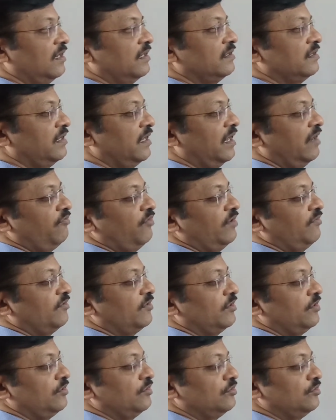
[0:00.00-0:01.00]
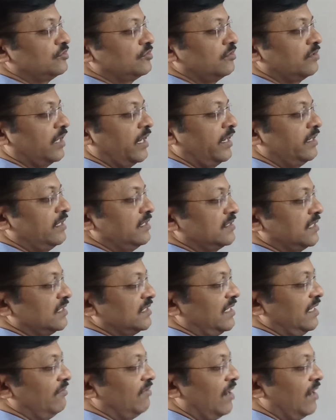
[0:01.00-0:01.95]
There we used to write this as dy